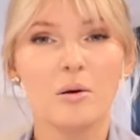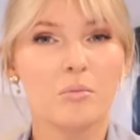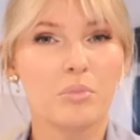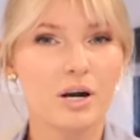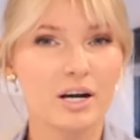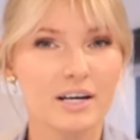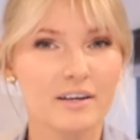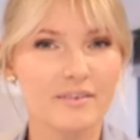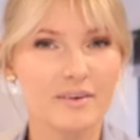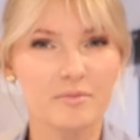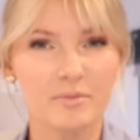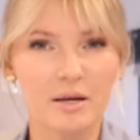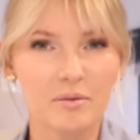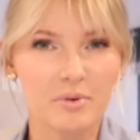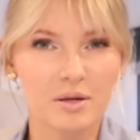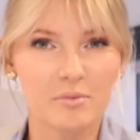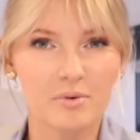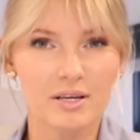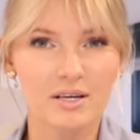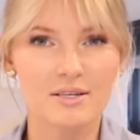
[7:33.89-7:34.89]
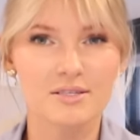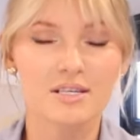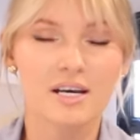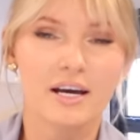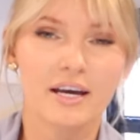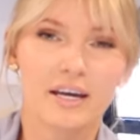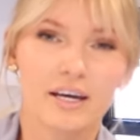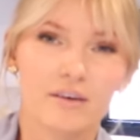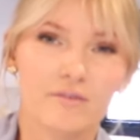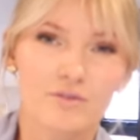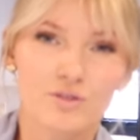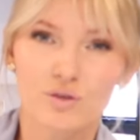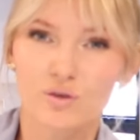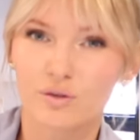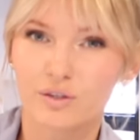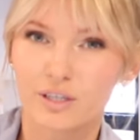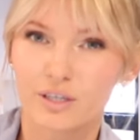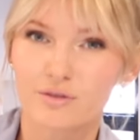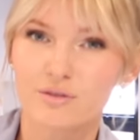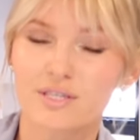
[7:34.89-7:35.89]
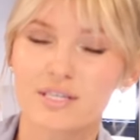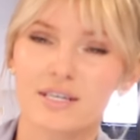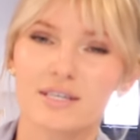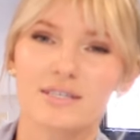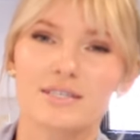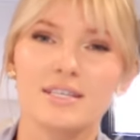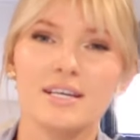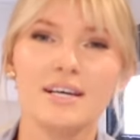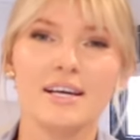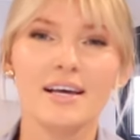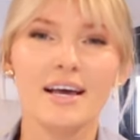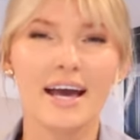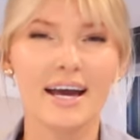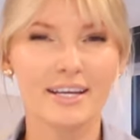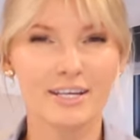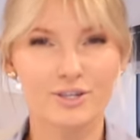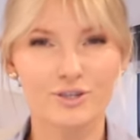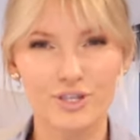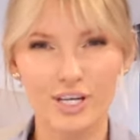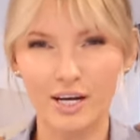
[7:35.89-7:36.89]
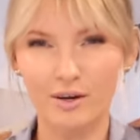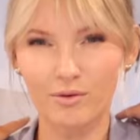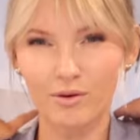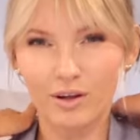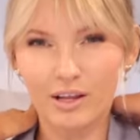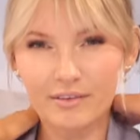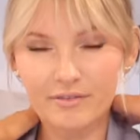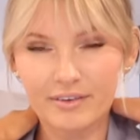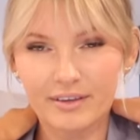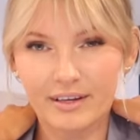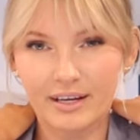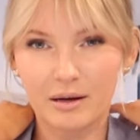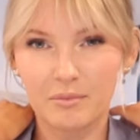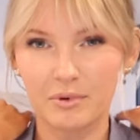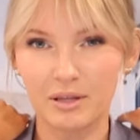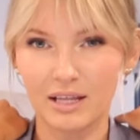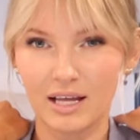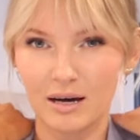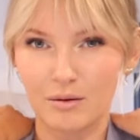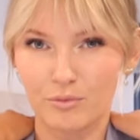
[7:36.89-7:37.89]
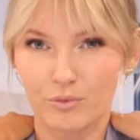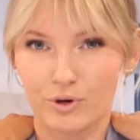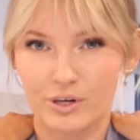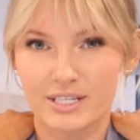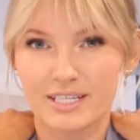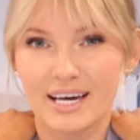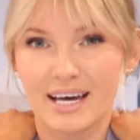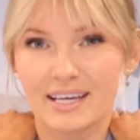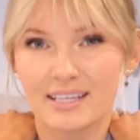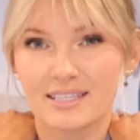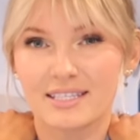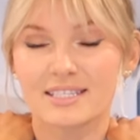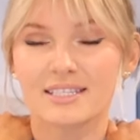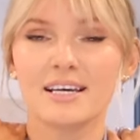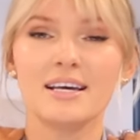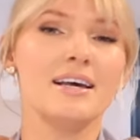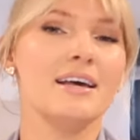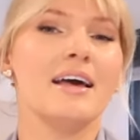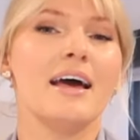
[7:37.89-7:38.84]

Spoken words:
Part of it might be because I have scoliosis. In general, I feel like I'm a lot more tense.